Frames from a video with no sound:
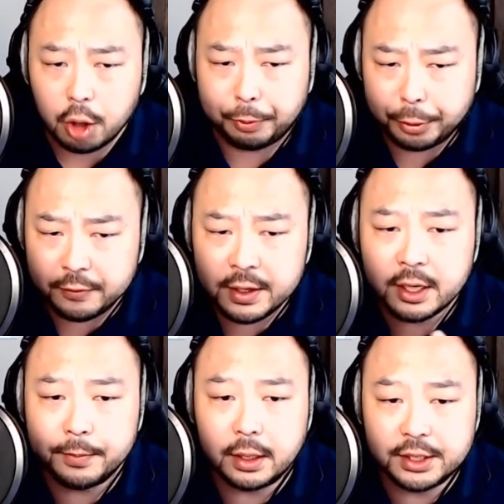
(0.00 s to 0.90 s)
Proven
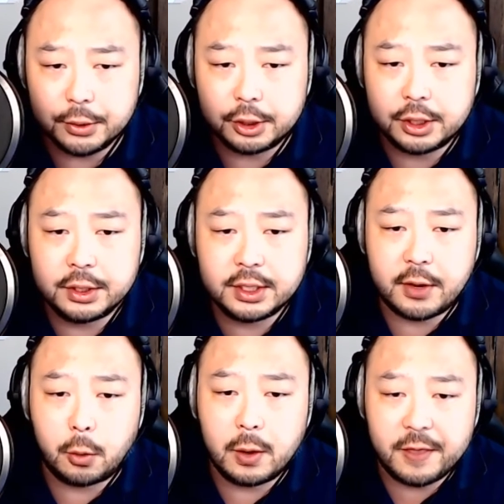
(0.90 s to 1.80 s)
solutions that
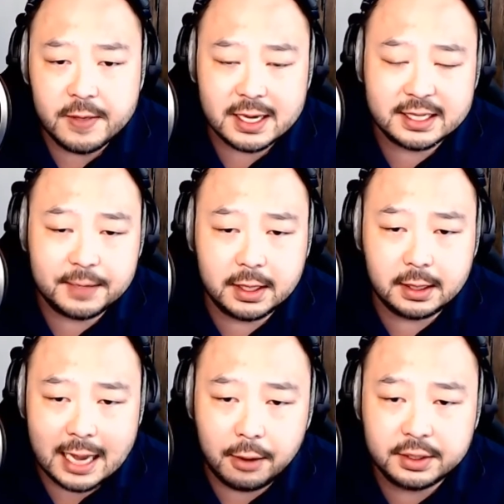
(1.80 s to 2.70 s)
are within the accepted
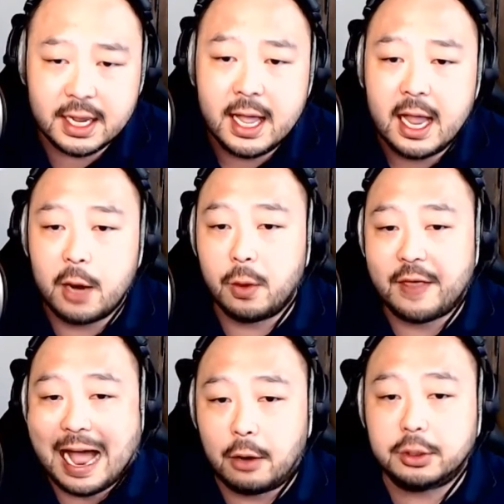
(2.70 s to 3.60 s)
allowance and
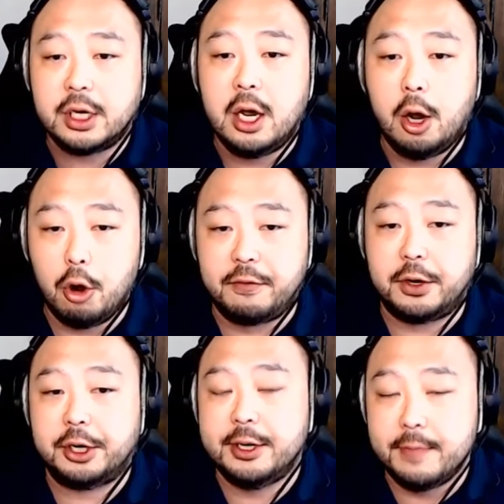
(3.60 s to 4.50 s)
without over
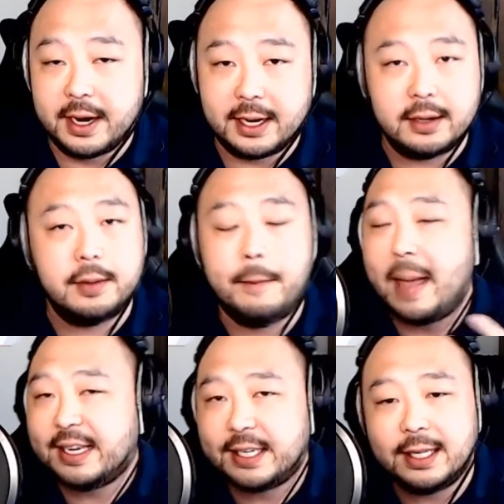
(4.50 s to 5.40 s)
committing.
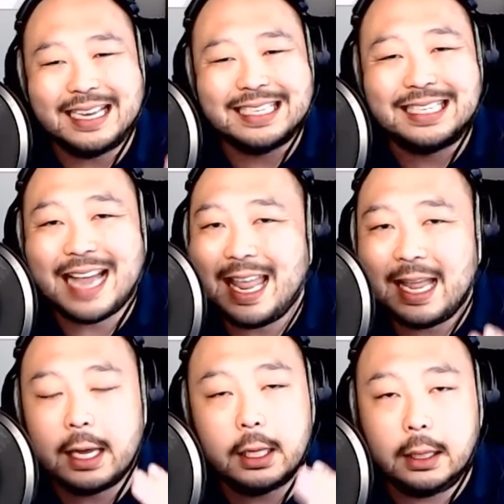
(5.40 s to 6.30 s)
Basically,
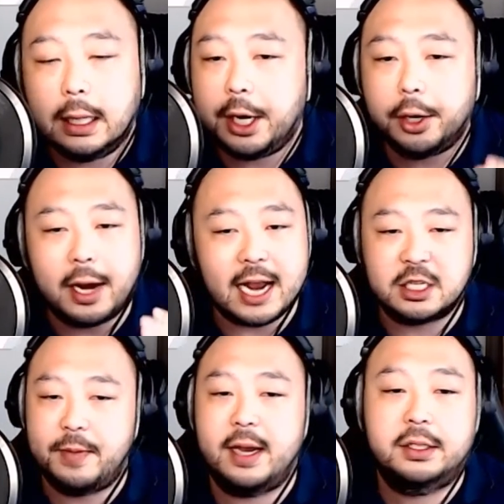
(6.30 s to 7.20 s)
setting clear
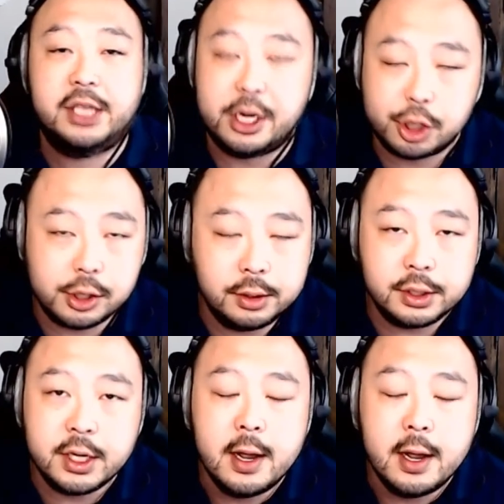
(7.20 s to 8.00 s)
expectations.